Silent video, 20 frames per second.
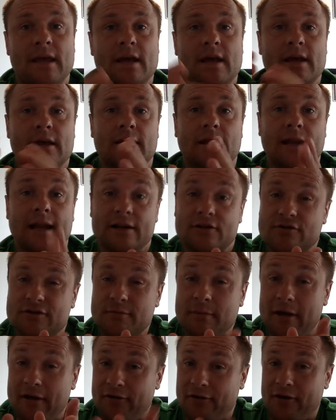The lecture is
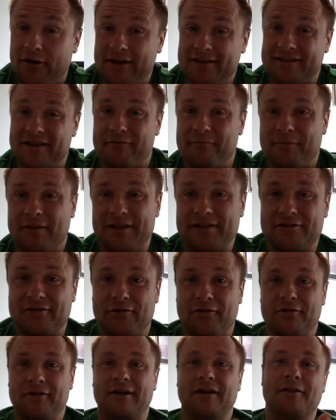about 37 minutes
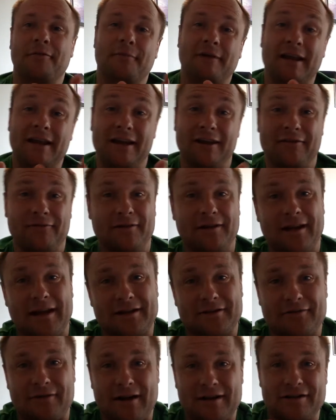long. At the beginning of the lecture
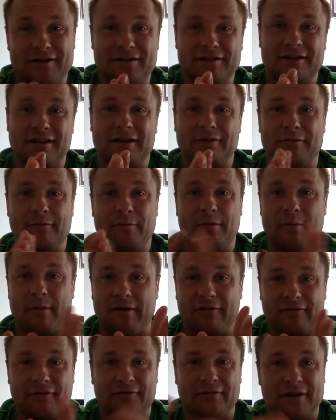I actually said it would be about
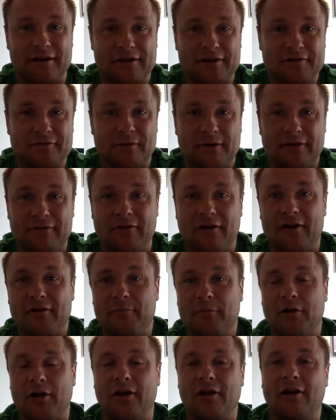15 to 25, but
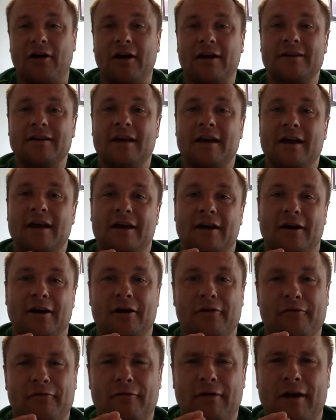I lied. I
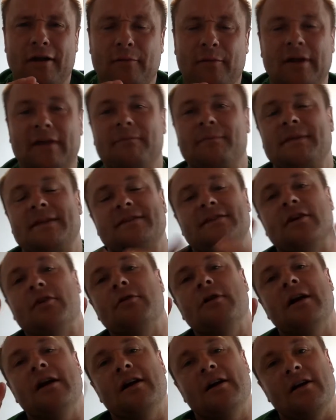overrun a bit. So
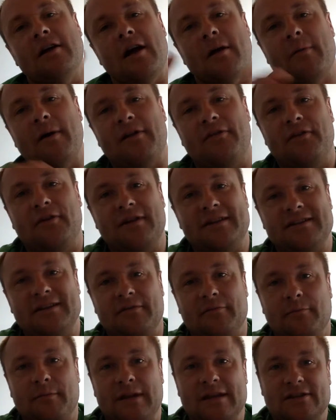about 37
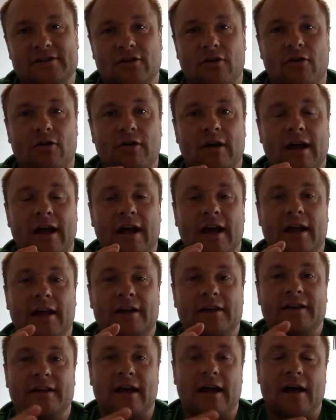minutes long, and
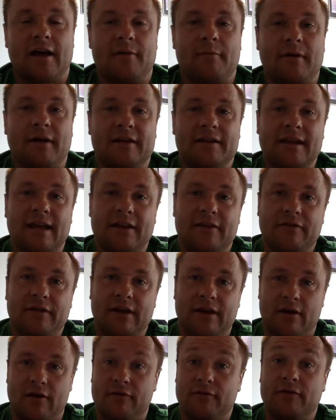at the end of it
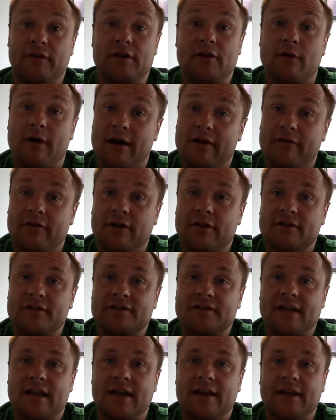hopefully you'll have an
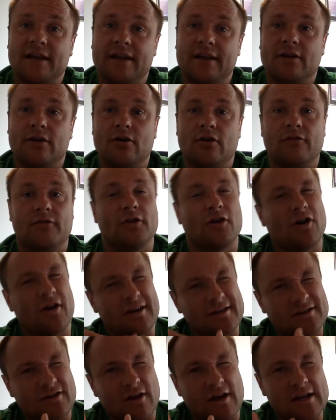understanding of the kind of
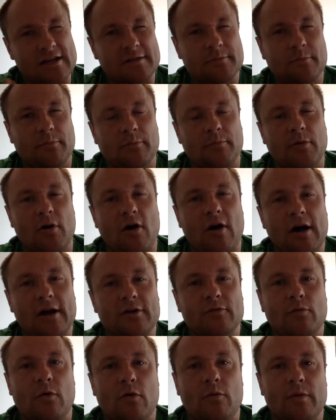science behind
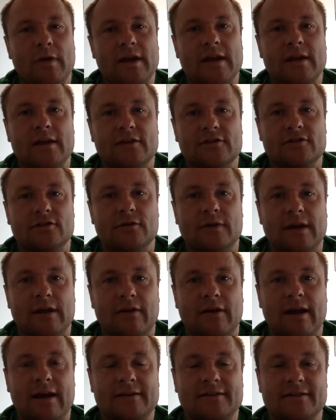what we do here at
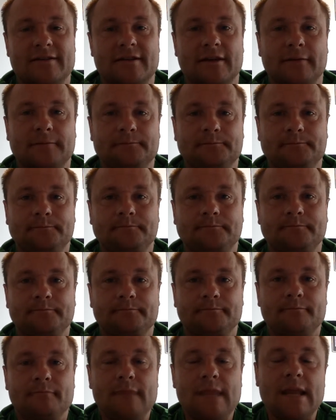Exeter.
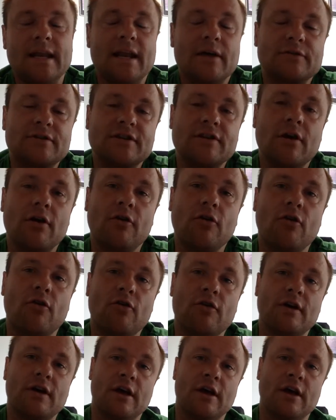Now to go along